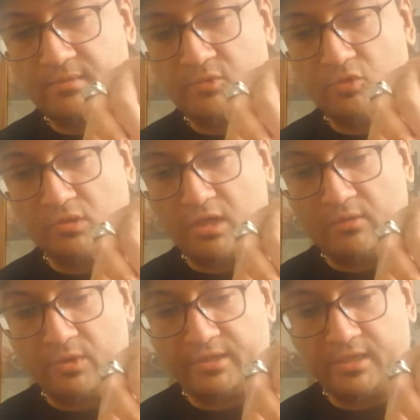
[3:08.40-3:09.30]
some cool
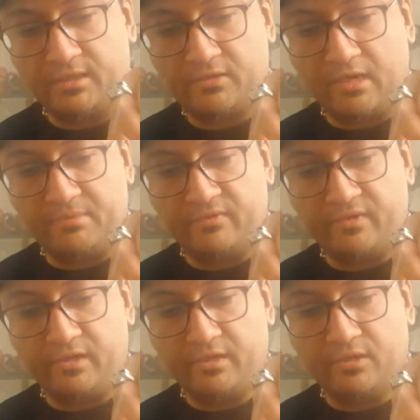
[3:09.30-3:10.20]
artwork that describes a
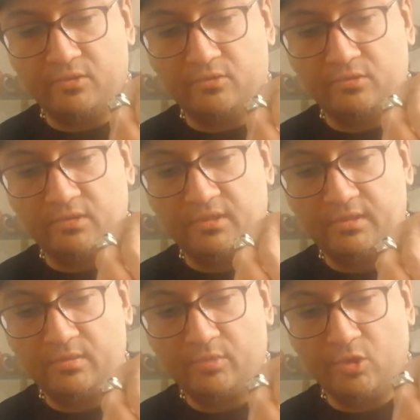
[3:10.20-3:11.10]
very old
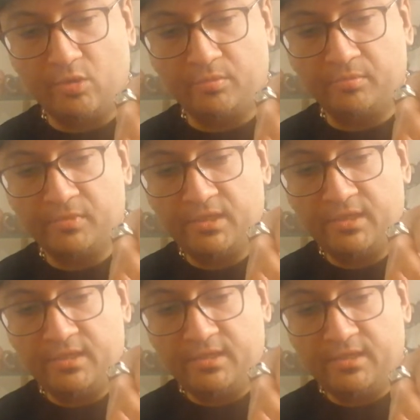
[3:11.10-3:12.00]
poem,
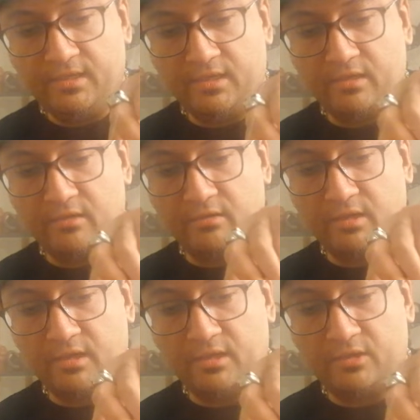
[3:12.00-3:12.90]

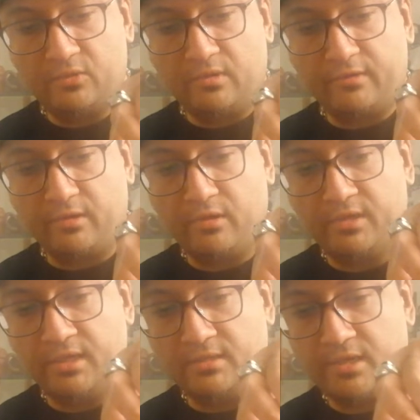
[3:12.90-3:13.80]
either 12th or
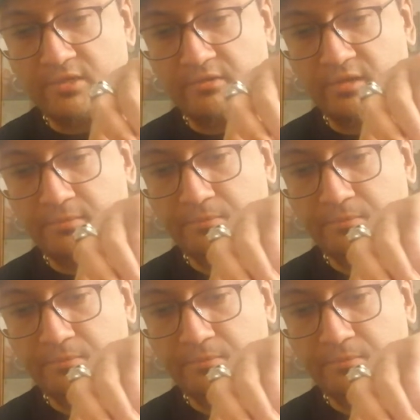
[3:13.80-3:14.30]
13th century.